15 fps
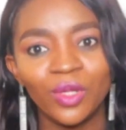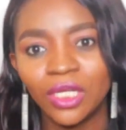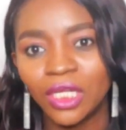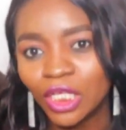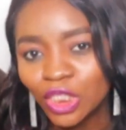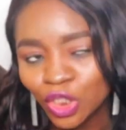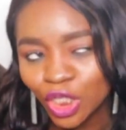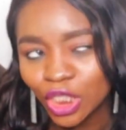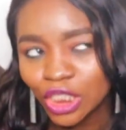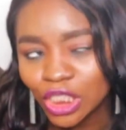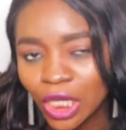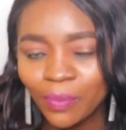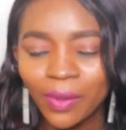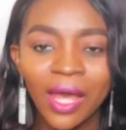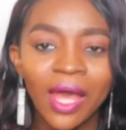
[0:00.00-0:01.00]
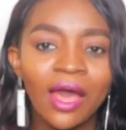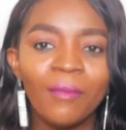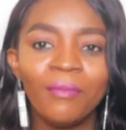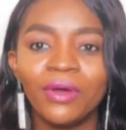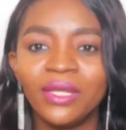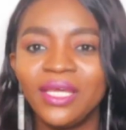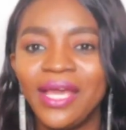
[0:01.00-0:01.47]
a relationship,
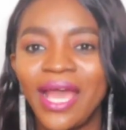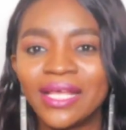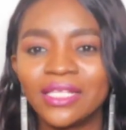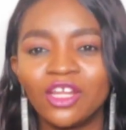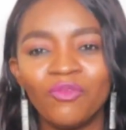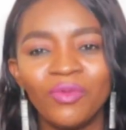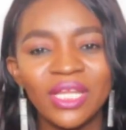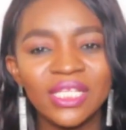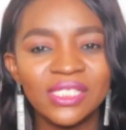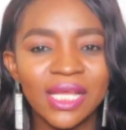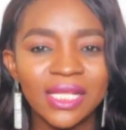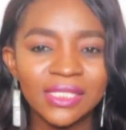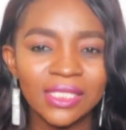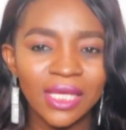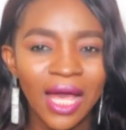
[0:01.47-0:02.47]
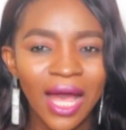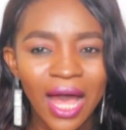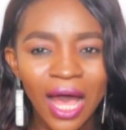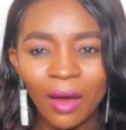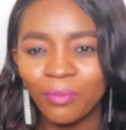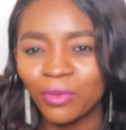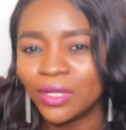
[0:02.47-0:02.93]
but the guys are not really sending
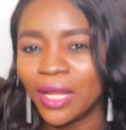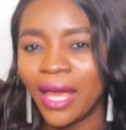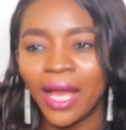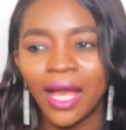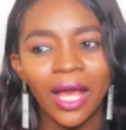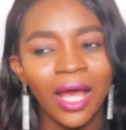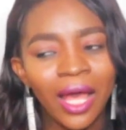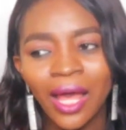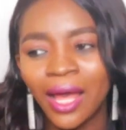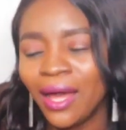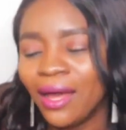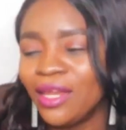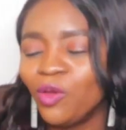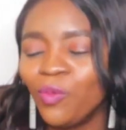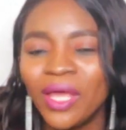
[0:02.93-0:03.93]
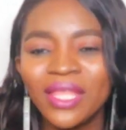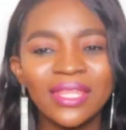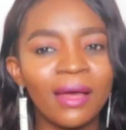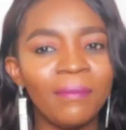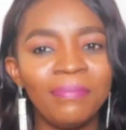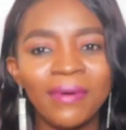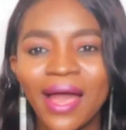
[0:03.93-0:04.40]
her. But like, the way
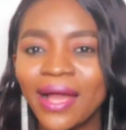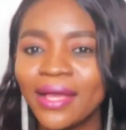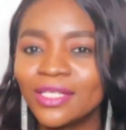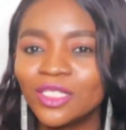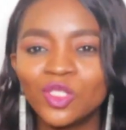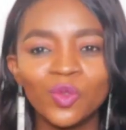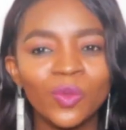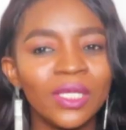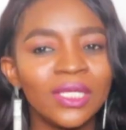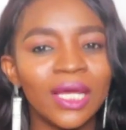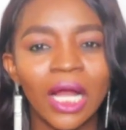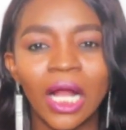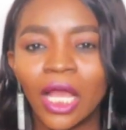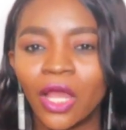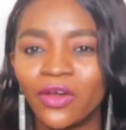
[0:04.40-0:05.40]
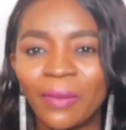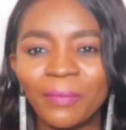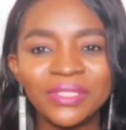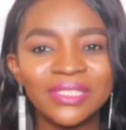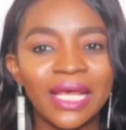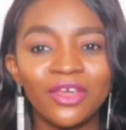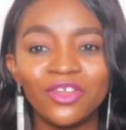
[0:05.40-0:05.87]
Tabang is doing that girl,
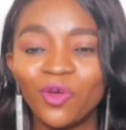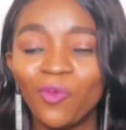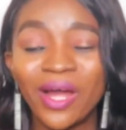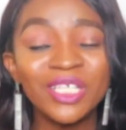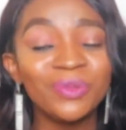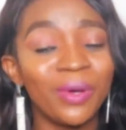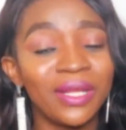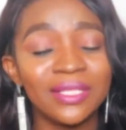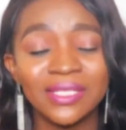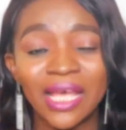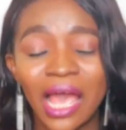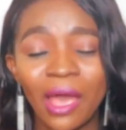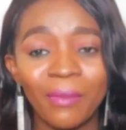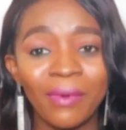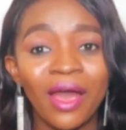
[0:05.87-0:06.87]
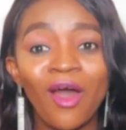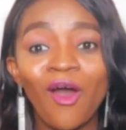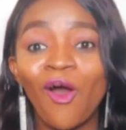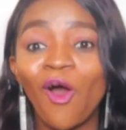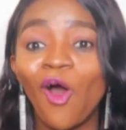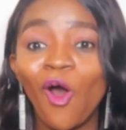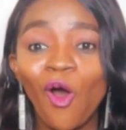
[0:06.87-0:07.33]
I'm just like, you know, at this point in time,
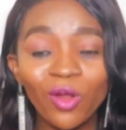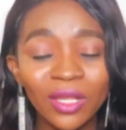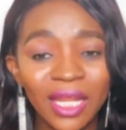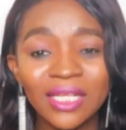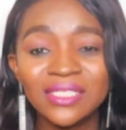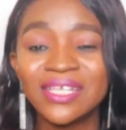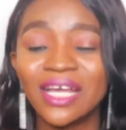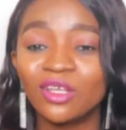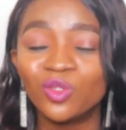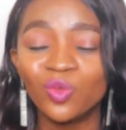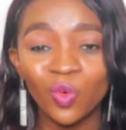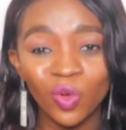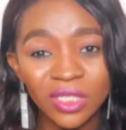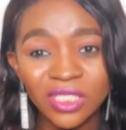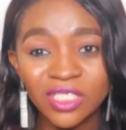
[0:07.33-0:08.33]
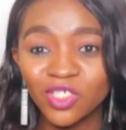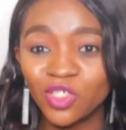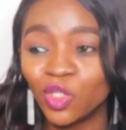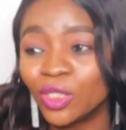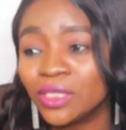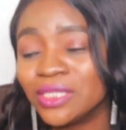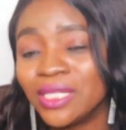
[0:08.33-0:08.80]
all Nelissa just wants
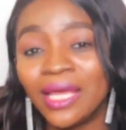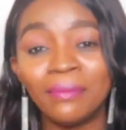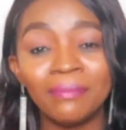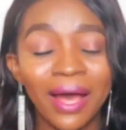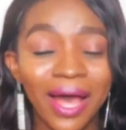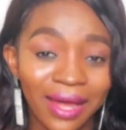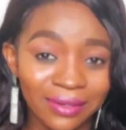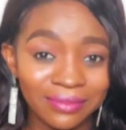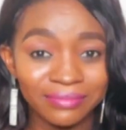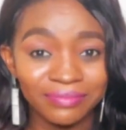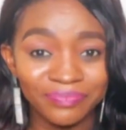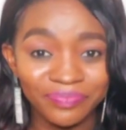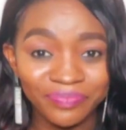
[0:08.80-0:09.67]
is just a man